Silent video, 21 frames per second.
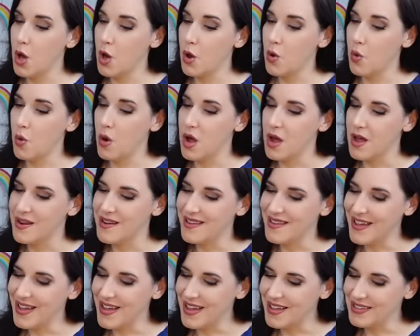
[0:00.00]
Oh,
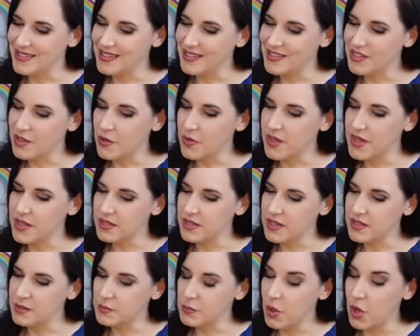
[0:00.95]
nice. So this
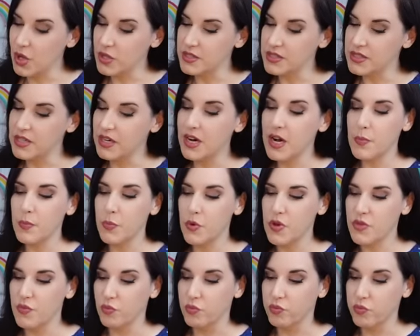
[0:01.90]
is malt syrup
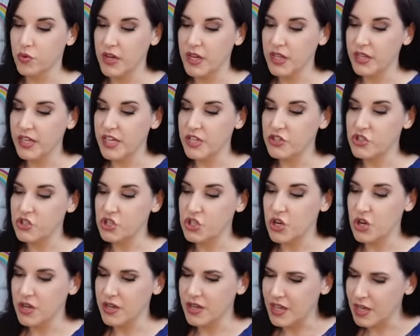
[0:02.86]
with really
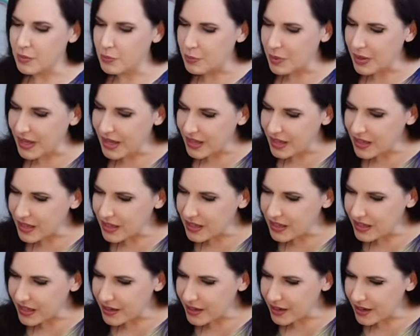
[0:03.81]
chunky pink
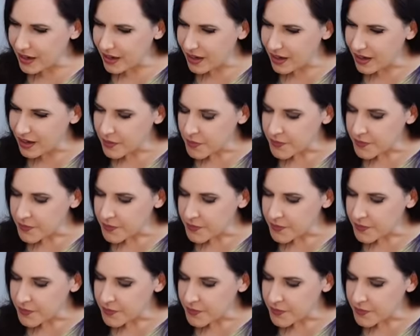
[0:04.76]
glitter.